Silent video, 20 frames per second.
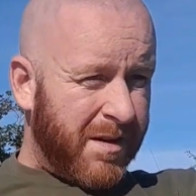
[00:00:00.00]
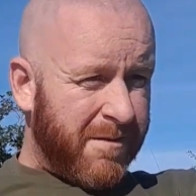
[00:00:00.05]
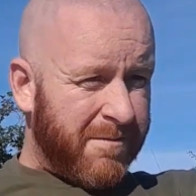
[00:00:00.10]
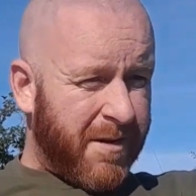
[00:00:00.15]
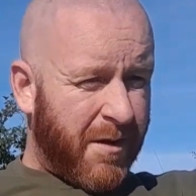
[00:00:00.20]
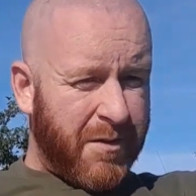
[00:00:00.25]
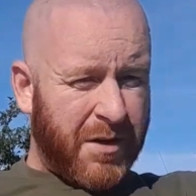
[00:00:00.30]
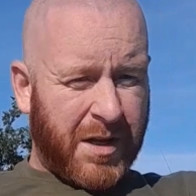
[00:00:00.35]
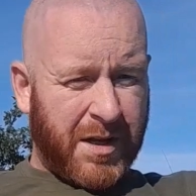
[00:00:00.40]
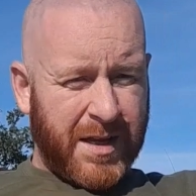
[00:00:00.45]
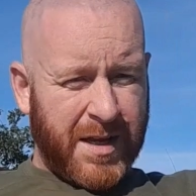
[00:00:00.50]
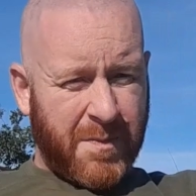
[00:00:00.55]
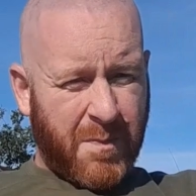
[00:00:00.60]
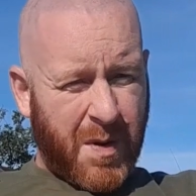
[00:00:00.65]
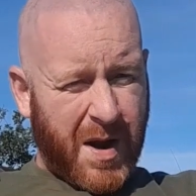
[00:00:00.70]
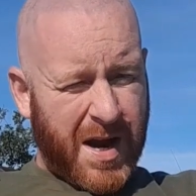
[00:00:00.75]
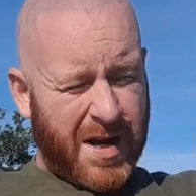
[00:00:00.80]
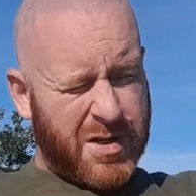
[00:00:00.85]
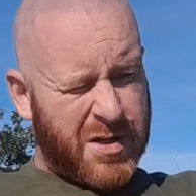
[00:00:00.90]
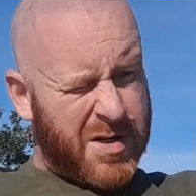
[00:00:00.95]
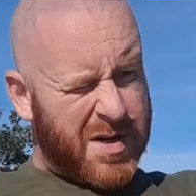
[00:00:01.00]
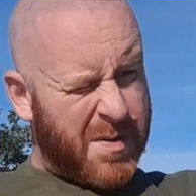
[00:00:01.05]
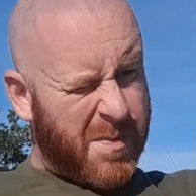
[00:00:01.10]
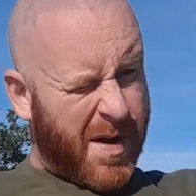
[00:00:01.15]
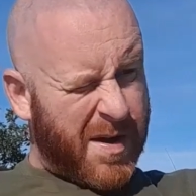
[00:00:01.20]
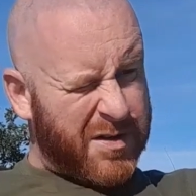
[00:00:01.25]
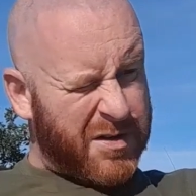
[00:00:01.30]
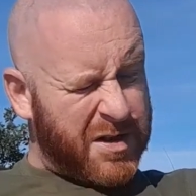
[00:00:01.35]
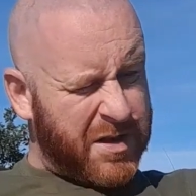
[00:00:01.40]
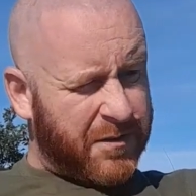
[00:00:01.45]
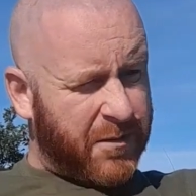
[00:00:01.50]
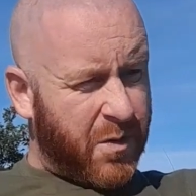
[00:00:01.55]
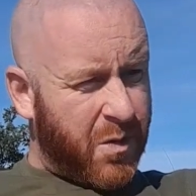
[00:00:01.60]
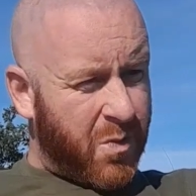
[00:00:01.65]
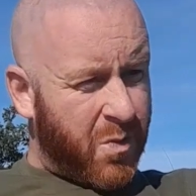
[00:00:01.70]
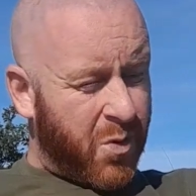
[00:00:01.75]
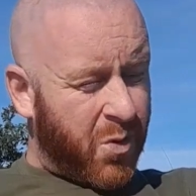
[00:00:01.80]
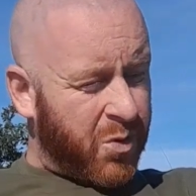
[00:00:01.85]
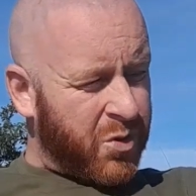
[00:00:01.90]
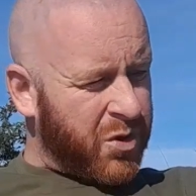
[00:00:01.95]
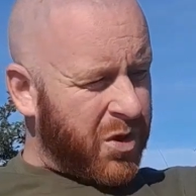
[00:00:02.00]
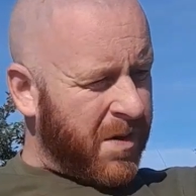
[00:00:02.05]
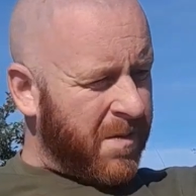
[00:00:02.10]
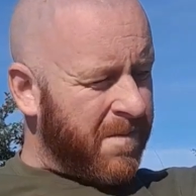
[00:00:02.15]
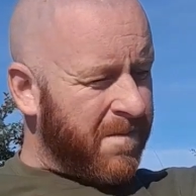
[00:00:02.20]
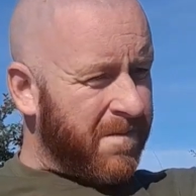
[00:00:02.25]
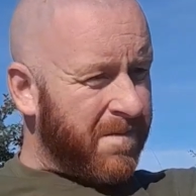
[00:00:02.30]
Found a clear patch in about 6 foot of water.